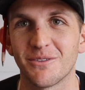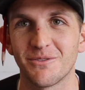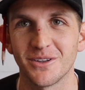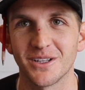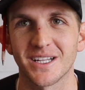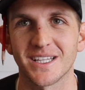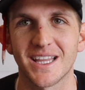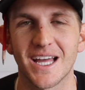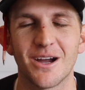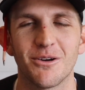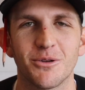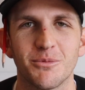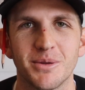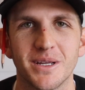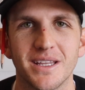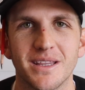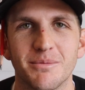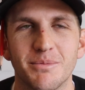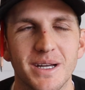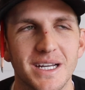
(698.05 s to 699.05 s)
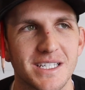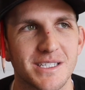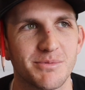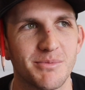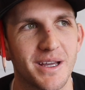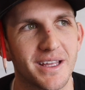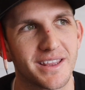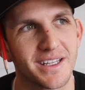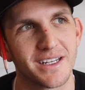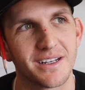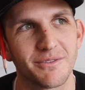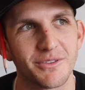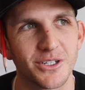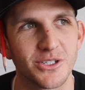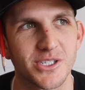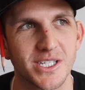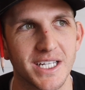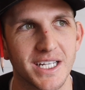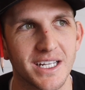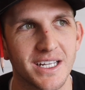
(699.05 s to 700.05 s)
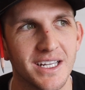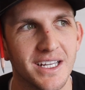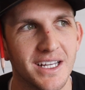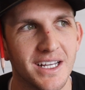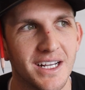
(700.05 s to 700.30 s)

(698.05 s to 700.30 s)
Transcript: I feel like that would be the best method of using